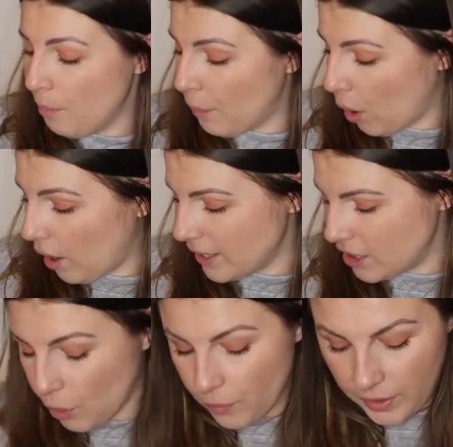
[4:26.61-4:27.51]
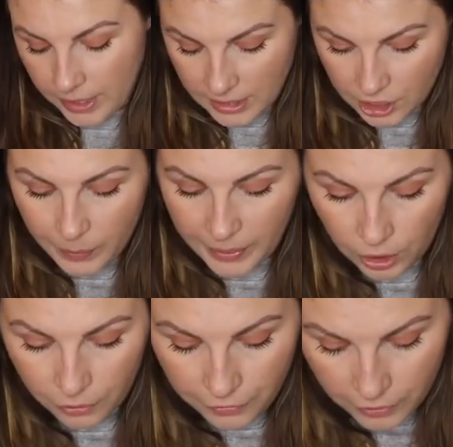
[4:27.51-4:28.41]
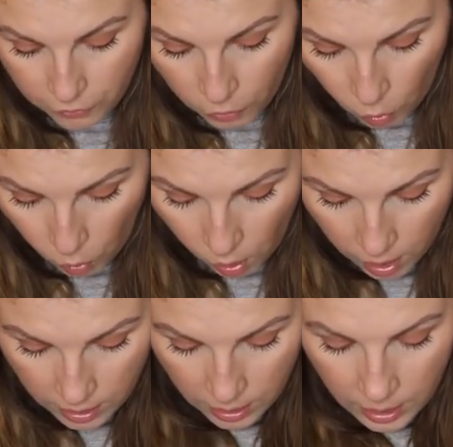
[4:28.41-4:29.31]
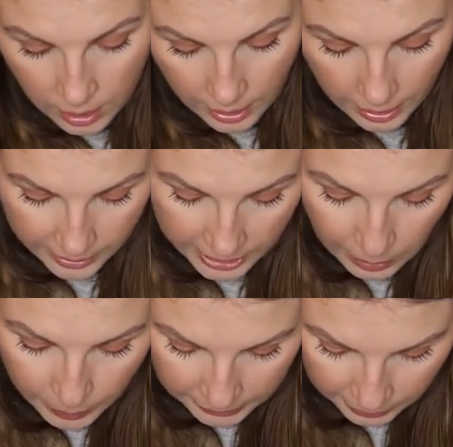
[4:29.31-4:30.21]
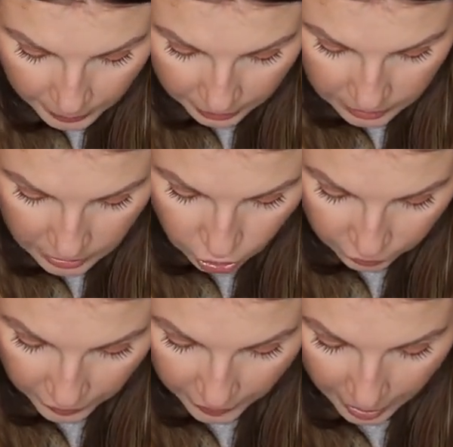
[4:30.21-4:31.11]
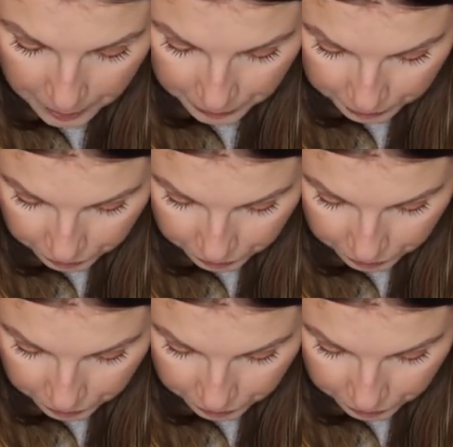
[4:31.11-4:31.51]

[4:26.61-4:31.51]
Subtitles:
but I don't think it's actually big enough for keeping like pills and stuff in there.